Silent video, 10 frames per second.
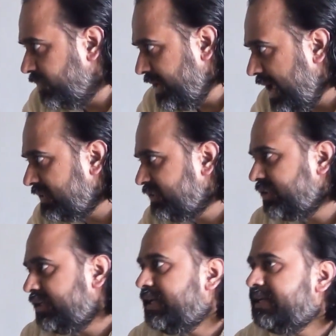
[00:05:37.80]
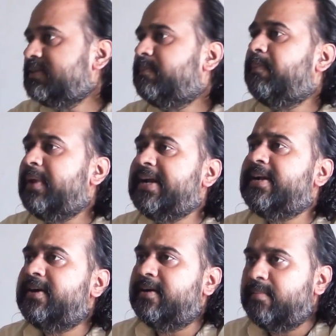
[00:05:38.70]
Reaction is
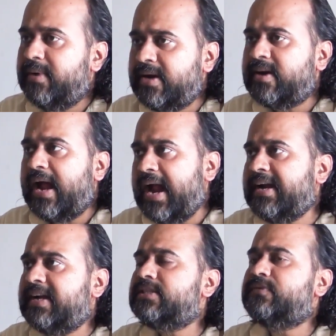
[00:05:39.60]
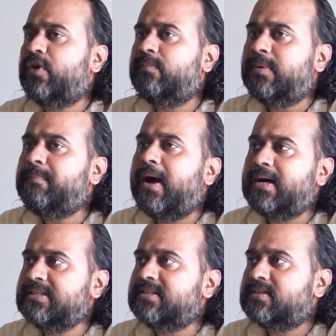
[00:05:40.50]
predetermined and is from the
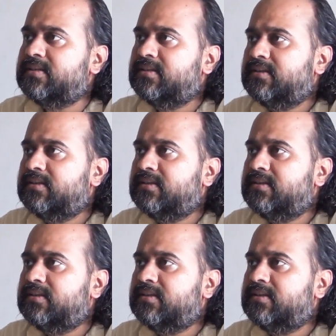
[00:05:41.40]
past.